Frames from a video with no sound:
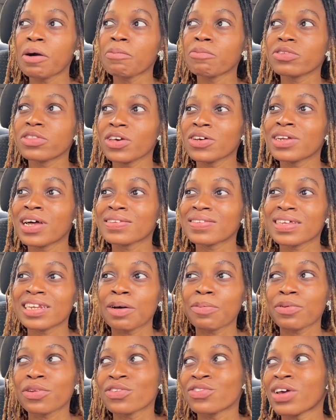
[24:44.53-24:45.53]
Theo now said,
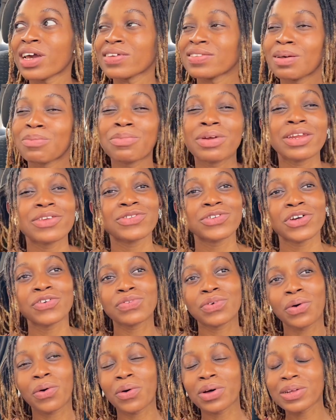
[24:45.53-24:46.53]
apologize. I'm really sorry
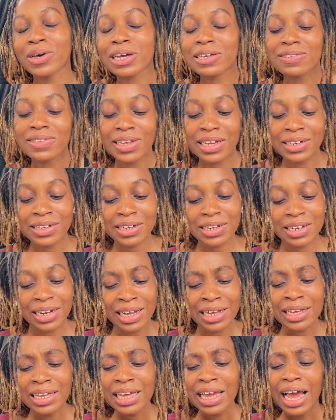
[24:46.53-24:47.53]
for all I said. And
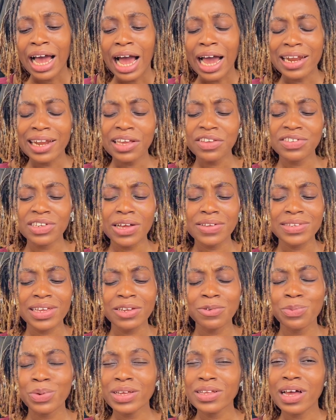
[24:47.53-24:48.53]
then she now
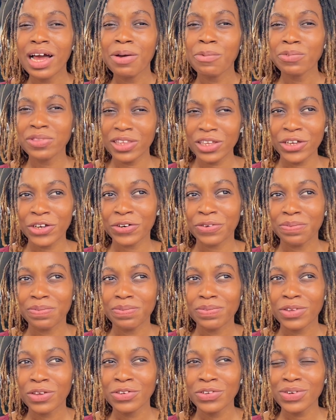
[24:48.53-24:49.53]
said, wait, Theo,
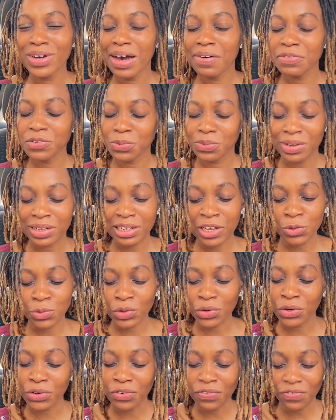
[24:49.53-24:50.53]
you do have to realize we're
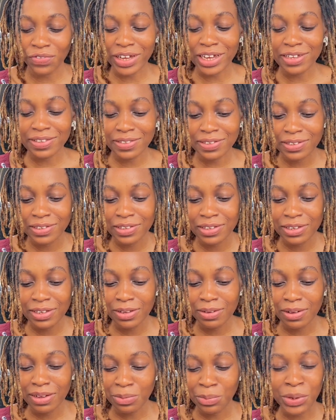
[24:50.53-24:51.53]
going to fight.
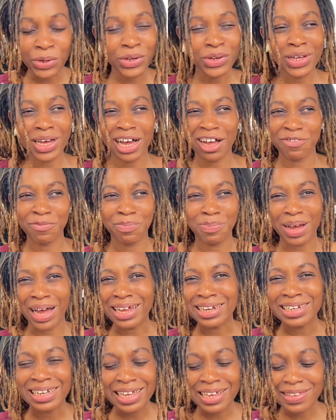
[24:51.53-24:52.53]
We're gonna have
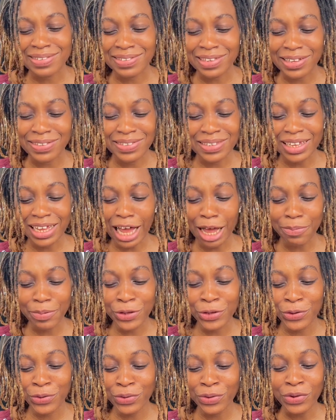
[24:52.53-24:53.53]
bad days. That's it. Happy
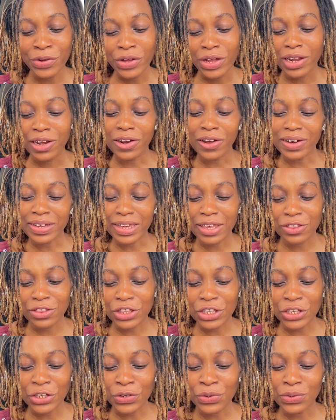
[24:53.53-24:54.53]
go lucky
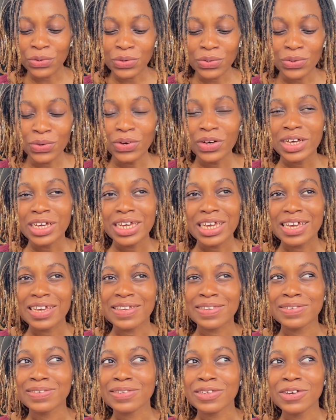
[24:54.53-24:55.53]
Theo, who
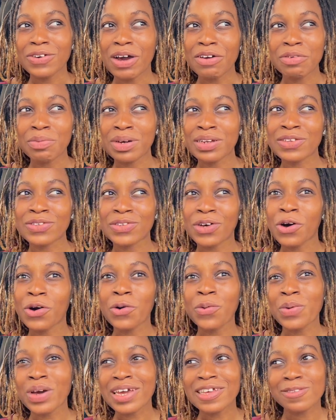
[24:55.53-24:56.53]
everybody's
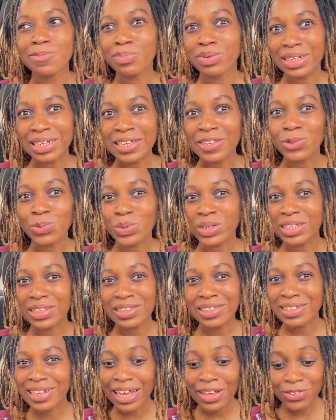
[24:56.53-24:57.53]
always pleased with.
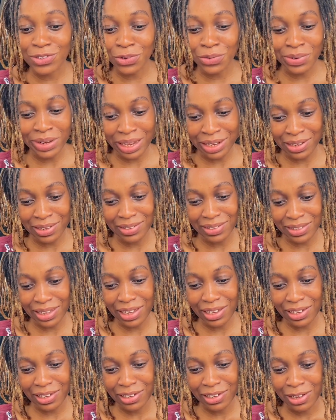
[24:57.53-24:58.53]
That's
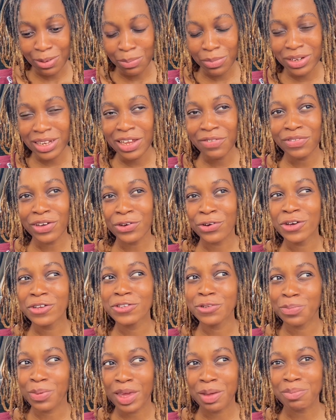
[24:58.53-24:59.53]
unrealistic. But then if you're going
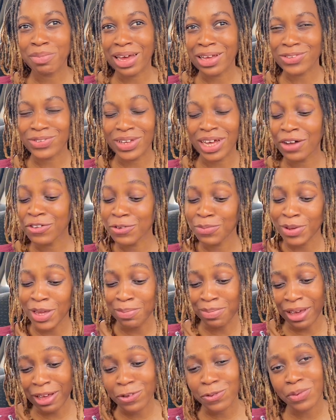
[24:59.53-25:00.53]
to be a mess, you have to be a
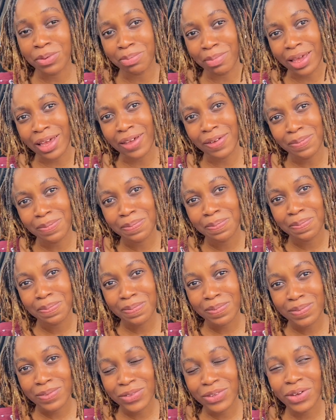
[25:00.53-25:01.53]
mess with me.
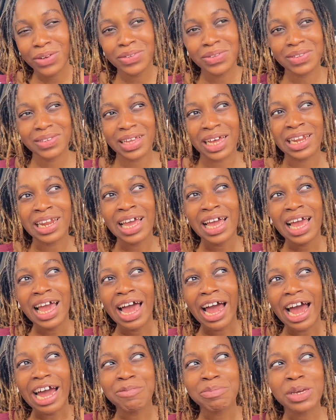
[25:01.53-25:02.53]
You understand?
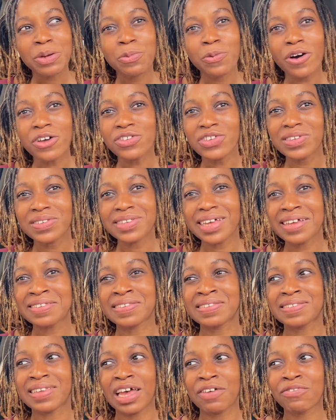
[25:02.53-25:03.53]
I mean, what she says
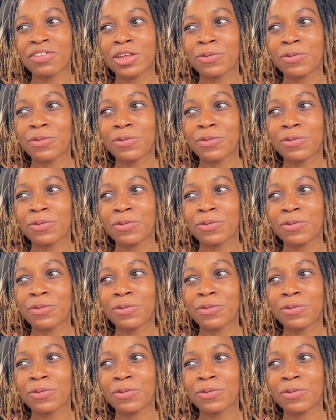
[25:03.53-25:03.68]
is heavily